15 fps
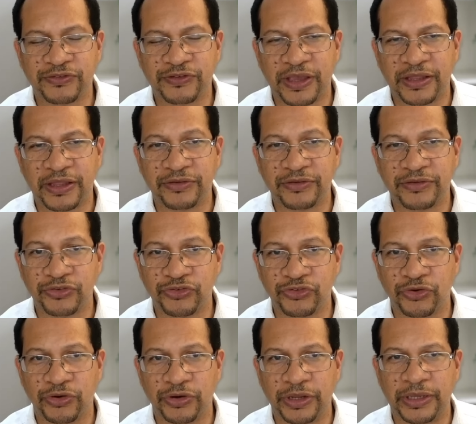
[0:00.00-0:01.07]
scientific
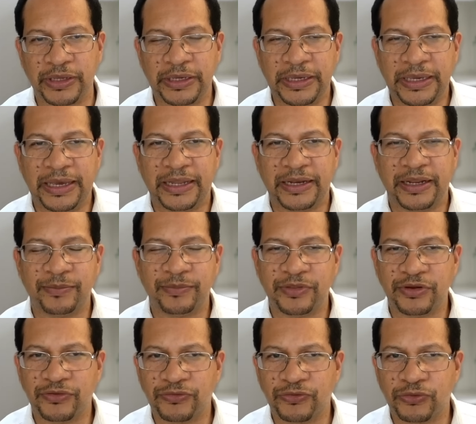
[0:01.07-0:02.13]
journey, and I'm
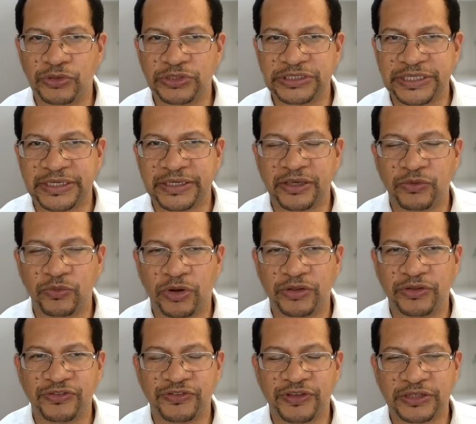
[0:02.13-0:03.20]
therefore taking
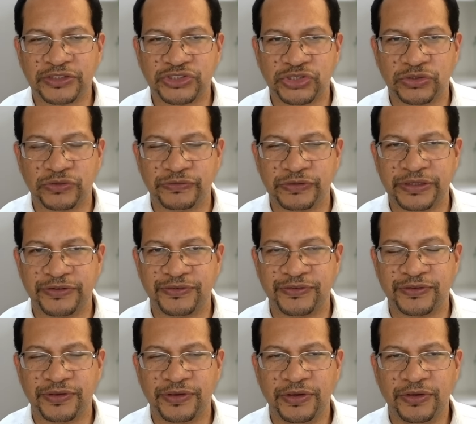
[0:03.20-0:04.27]
one section of
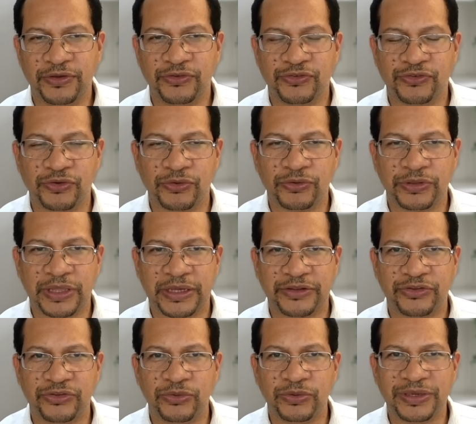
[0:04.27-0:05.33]
this so
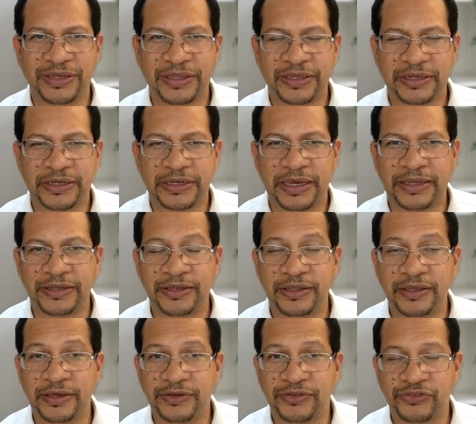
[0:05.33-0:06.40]
that you can get an
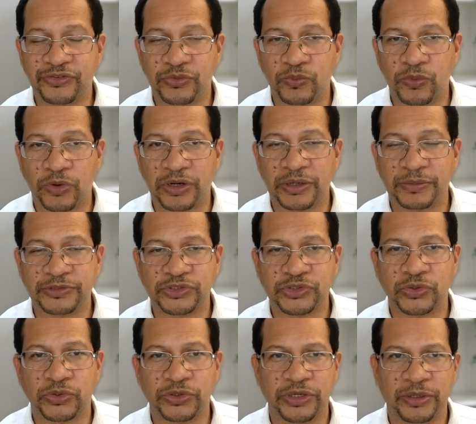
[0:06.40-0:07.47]
idea as to what I'm
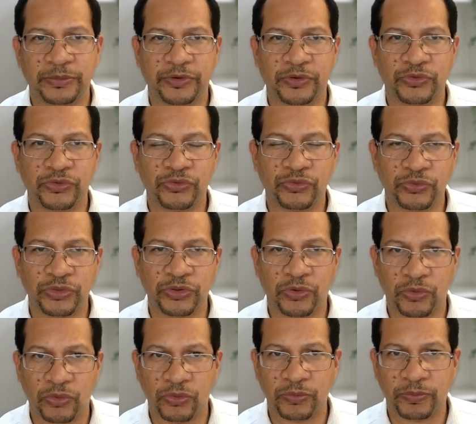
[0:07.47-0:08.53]
talking about through the
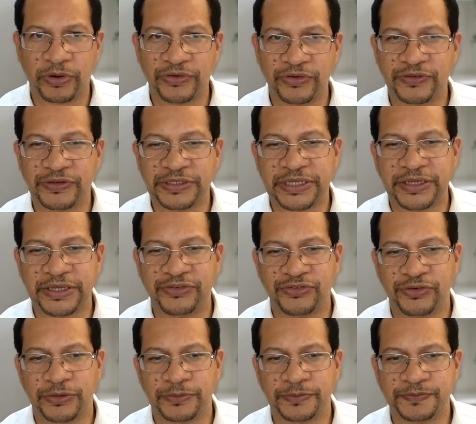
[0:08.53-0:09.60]
whole
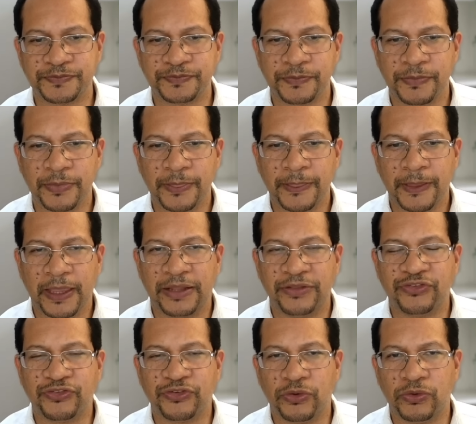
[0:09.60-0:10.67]
presentation.
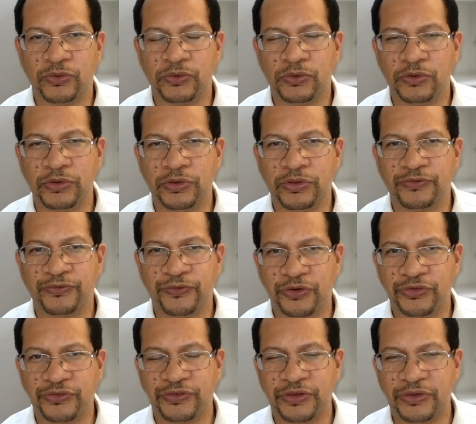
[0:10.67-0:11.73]
And so the
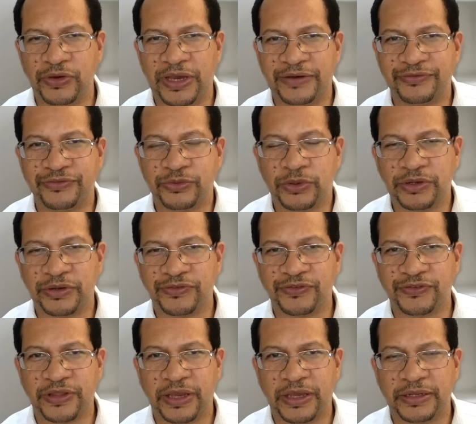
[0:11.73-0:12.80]
first thing you have to
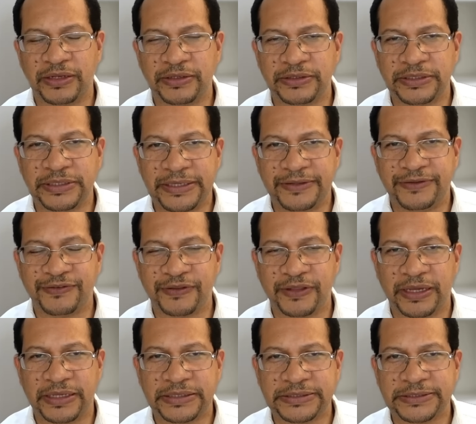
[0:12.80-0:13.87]
understand is
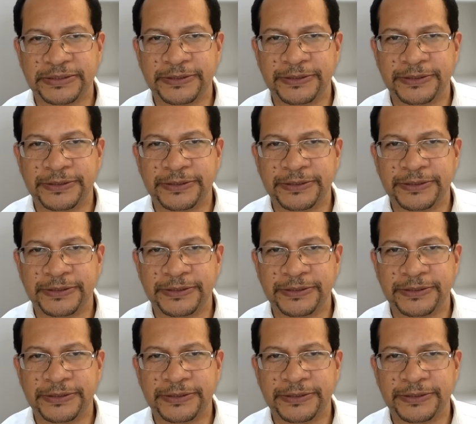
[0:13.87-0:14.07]
that